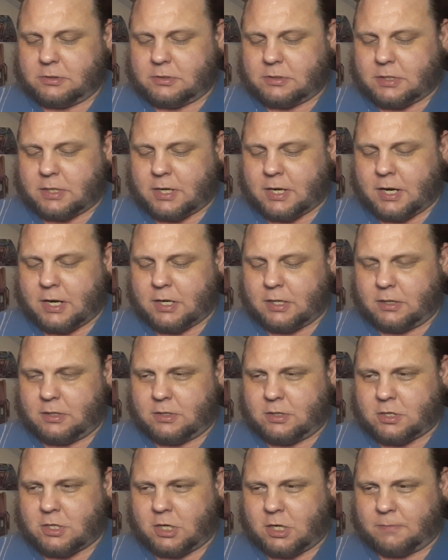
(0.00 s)
And I kind of
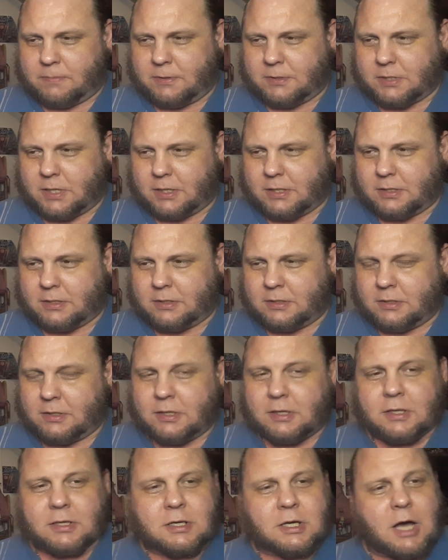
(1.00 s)
look up, and like
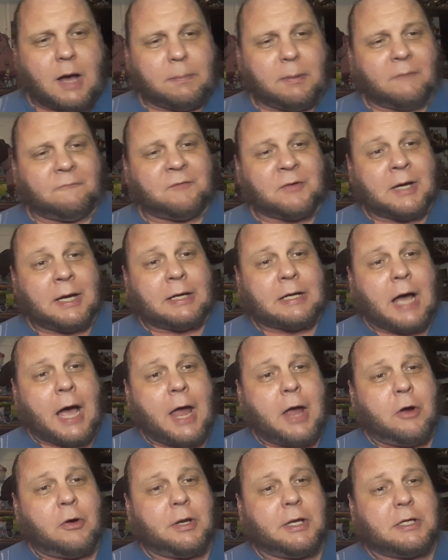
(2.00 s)
a couple of freaking
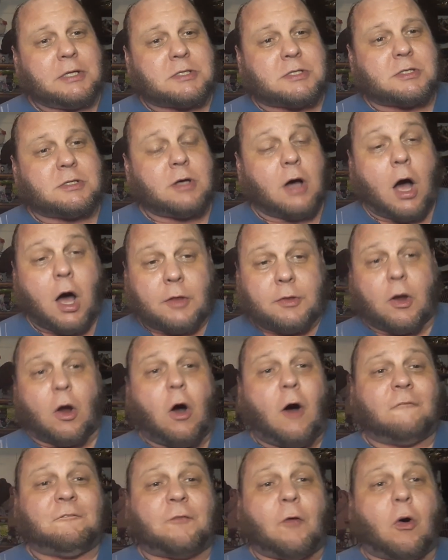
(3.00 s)
coyotes on their
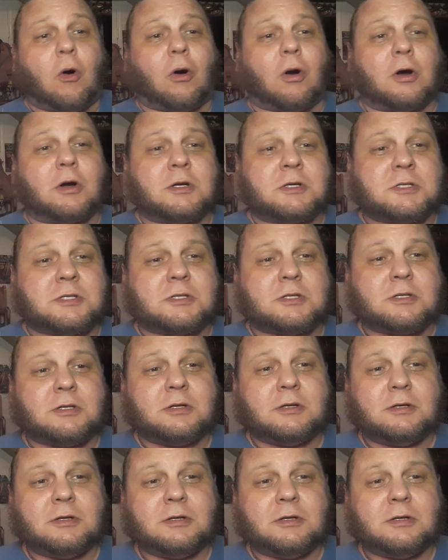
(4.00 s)
old fours.